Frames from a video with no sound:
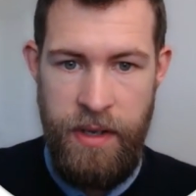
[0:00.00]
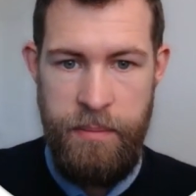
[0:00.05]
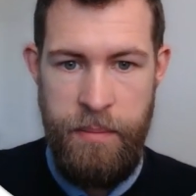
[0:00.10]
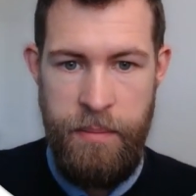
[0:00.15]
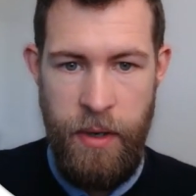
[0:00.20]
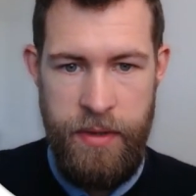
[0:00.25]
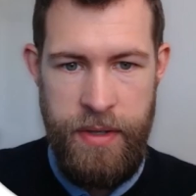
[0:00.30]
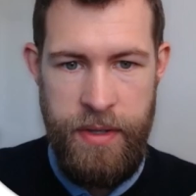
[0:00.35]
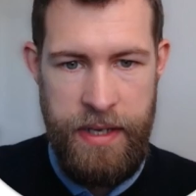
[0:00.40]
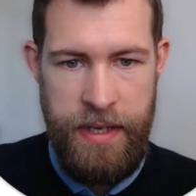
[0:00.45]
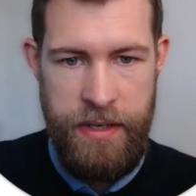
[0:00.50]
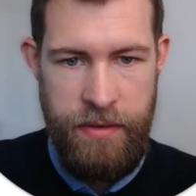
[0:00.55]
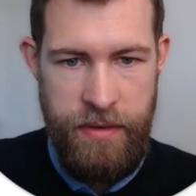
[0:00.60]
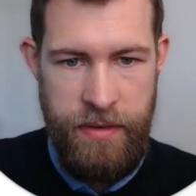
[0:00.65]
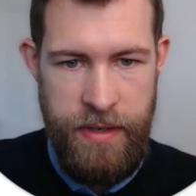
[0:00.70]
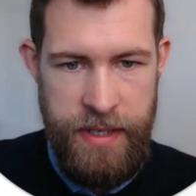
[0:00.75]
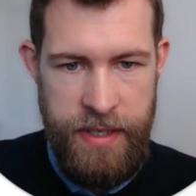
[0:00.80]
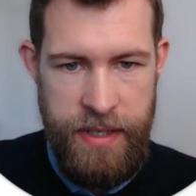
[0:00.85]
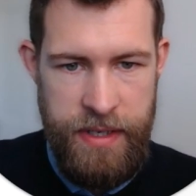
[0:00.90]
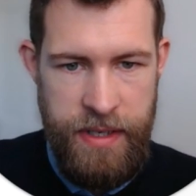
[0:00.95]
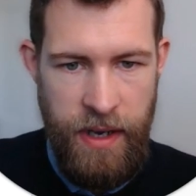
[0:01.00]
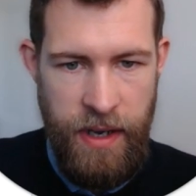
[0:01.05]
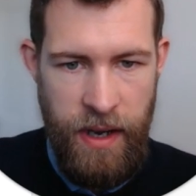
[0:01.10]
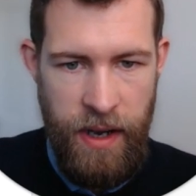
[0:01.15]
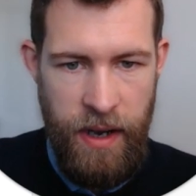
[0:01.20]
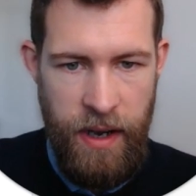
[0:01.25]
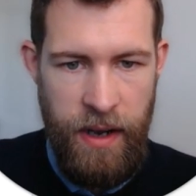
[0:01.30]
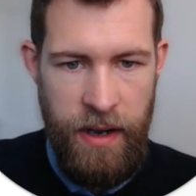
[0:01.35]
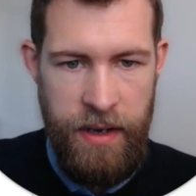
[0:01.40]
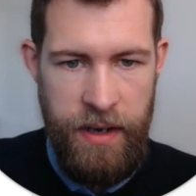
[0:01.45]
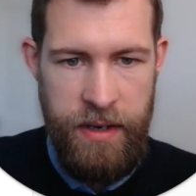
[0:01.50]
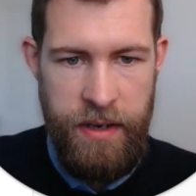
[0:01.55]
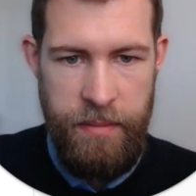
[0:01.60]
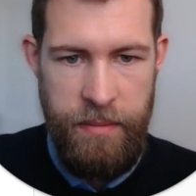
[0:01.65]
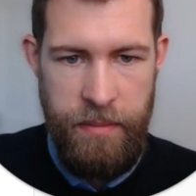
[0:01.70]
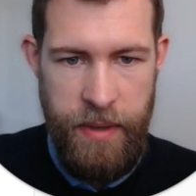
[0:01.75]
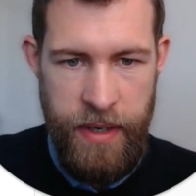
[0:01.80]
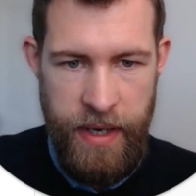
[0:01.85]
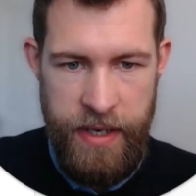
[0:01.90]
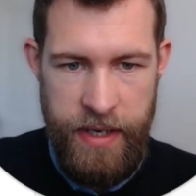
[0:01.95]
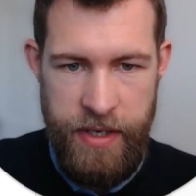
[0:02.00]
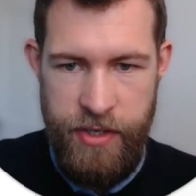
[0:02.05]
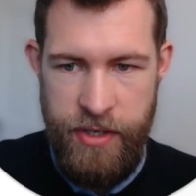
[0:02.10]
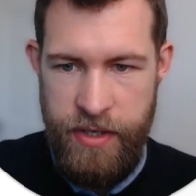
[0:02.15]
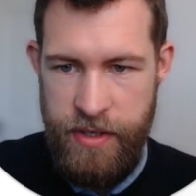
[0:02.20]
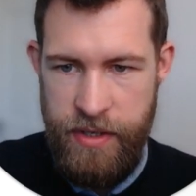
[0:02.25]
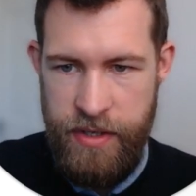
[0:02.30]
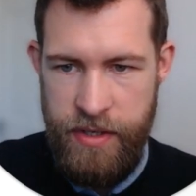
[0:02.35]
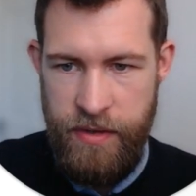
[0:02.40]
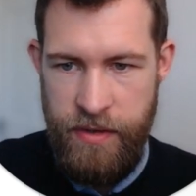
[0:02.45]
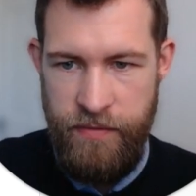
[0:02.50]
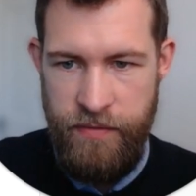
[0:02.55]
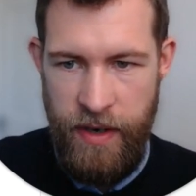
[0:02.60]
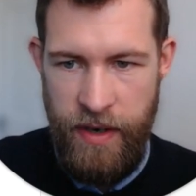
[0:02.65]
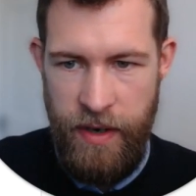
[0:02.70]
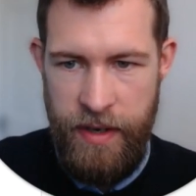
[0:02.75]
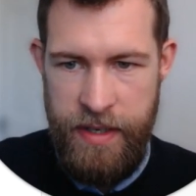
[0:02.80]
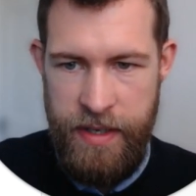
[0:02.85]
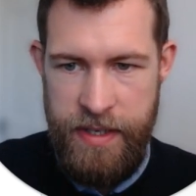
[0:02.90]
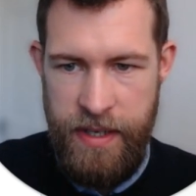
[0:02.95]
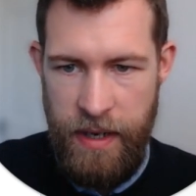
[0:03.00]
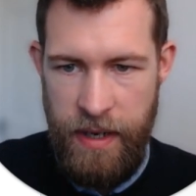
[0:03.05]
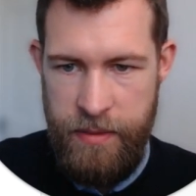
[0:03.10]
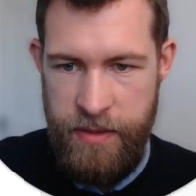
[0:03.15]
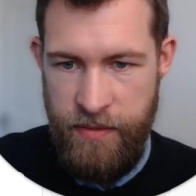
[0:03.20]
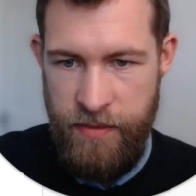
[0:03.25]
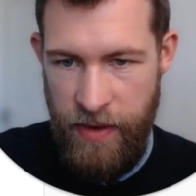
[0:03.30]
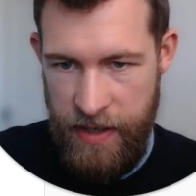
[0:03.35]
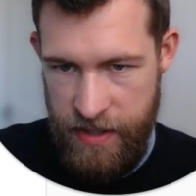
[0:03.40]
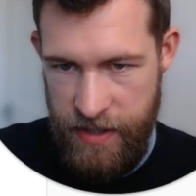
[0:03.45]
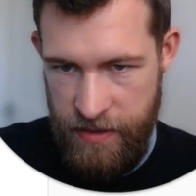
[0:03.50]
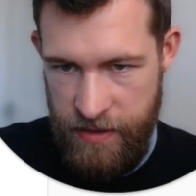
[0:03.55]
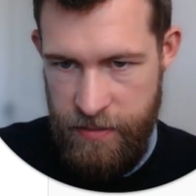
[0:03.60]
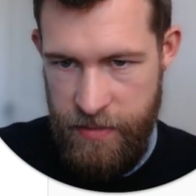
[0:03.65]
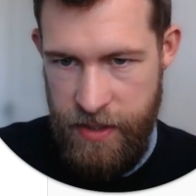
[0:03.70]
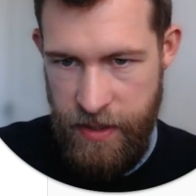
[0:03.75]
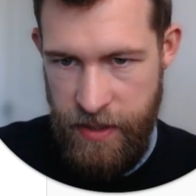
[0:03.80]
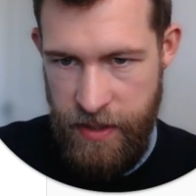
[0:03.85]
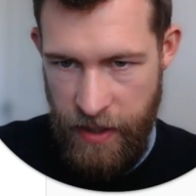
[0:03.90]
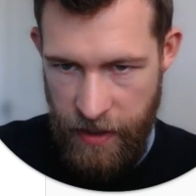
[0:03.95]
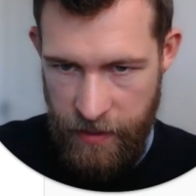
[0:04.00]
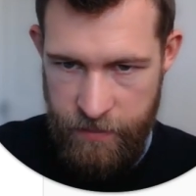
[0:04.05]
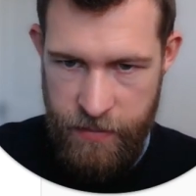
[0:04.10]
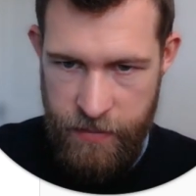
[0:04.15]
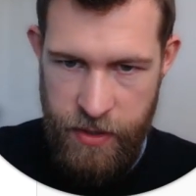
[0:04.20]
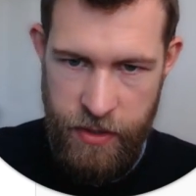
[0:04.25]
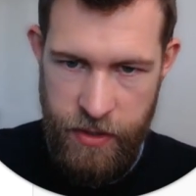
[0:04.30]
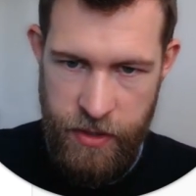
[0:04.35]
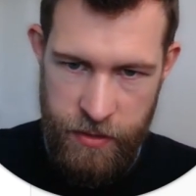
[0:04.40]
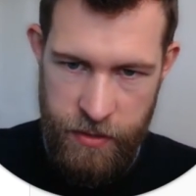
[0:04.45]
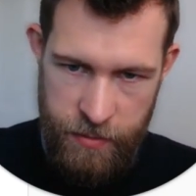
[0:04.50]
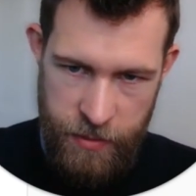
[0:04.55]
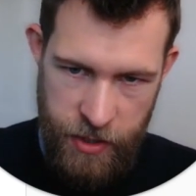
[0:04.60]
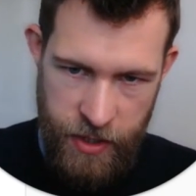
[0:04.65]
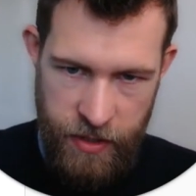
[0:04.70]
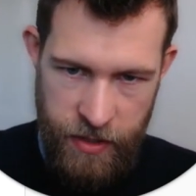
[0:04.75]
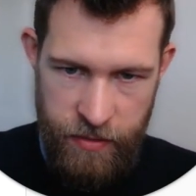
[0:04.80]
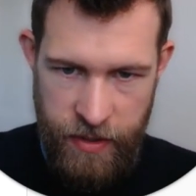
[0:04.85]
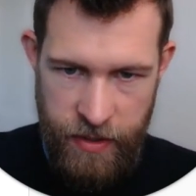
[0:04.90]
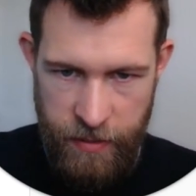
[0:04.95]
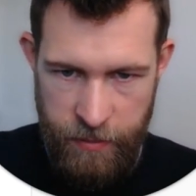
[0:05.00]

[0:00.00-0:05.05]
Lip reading: Both categories are combinations of various types of items, such as machinery,